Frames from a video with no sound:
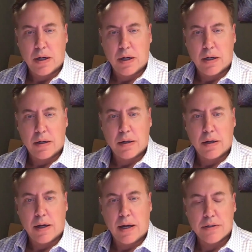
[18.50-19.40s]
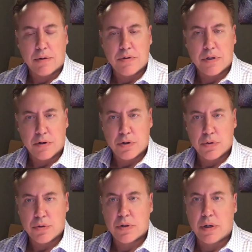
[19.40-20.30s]
As I was
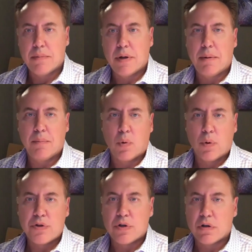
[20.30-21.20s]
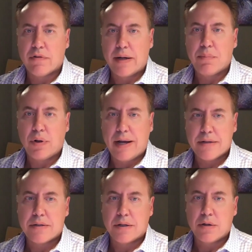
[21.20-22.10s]
introduced, I'm a board certified
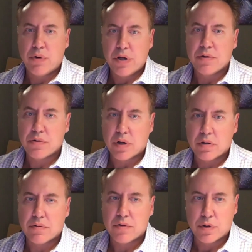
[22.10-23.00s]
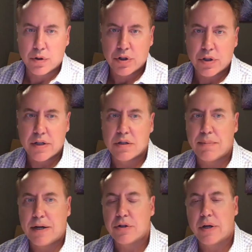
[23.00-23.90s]
plastic and reconstructive surgeon. I
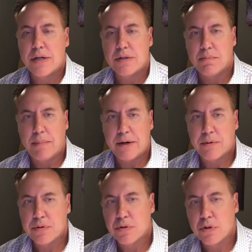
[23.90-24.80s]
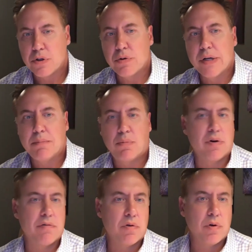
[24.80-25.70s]
specialize in microsurgery and
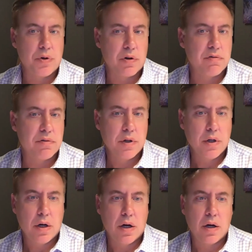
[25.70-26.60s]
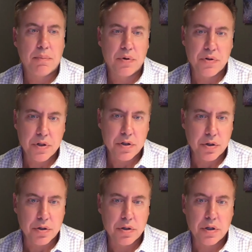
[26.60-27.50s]
peripheral nerve
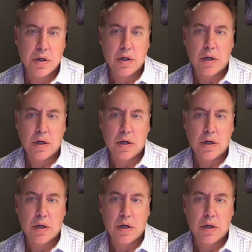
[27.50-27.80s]
procedures.